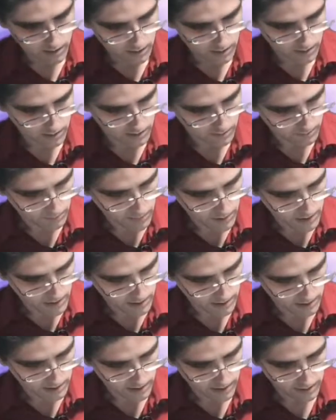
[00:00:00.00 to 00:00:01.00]

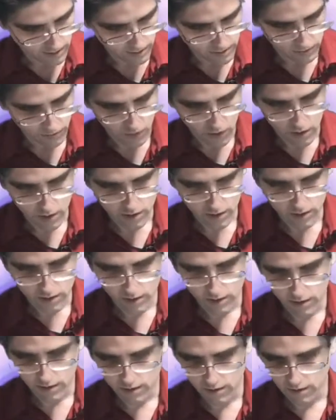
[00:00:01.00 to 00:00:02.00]
But I think as far
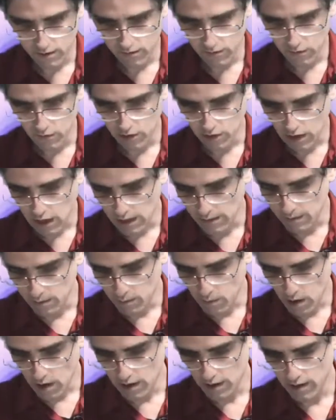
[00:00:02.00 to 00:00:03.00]
as for the climbing
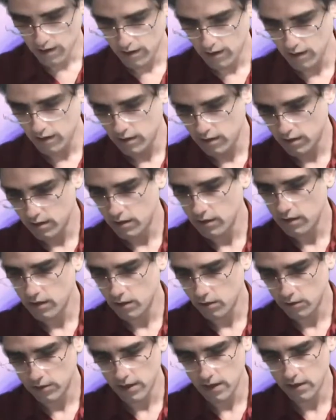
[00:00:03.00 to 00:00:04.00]
bot, I think
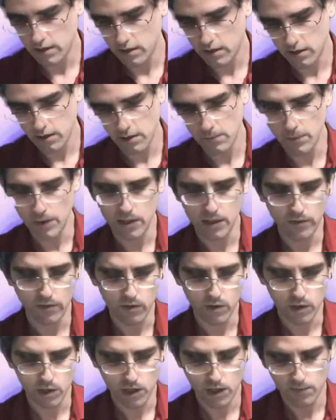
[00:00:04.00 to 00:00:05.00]
it'll take a bit
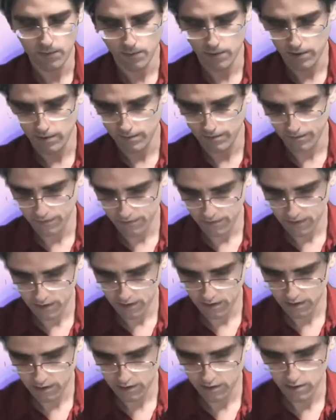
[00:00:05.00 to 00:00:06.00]
different shape.
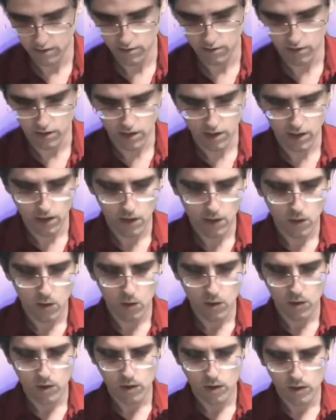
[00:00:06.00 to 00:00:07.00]
So
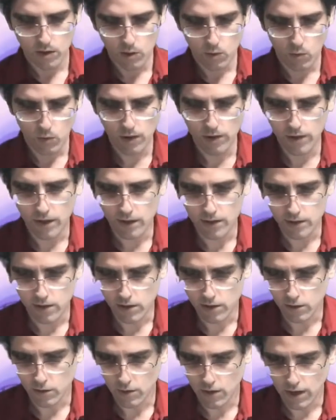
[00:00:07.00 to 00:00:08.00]
one of the things
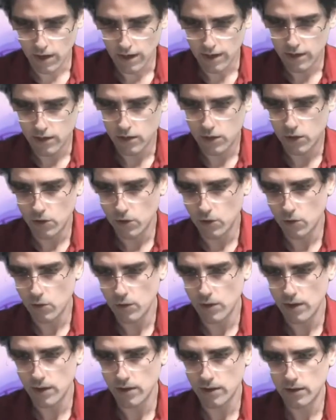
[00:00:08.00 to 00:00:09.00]
also I'd like to do
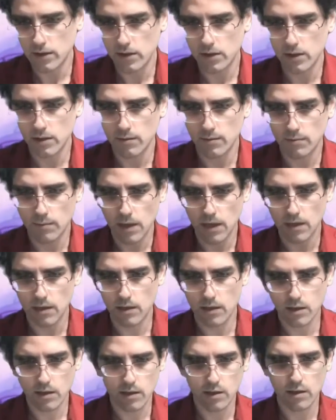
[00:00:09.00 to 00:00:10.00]
is
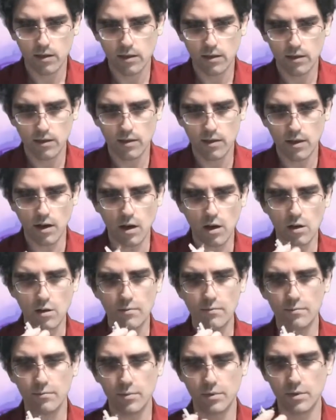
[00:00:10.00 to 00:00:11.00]
make the
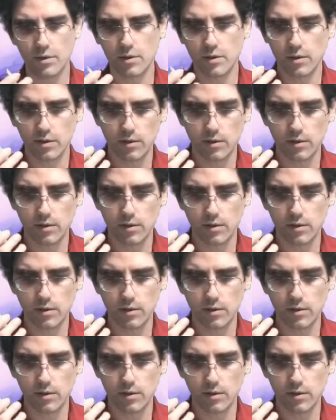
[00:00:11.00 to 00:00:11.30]
arms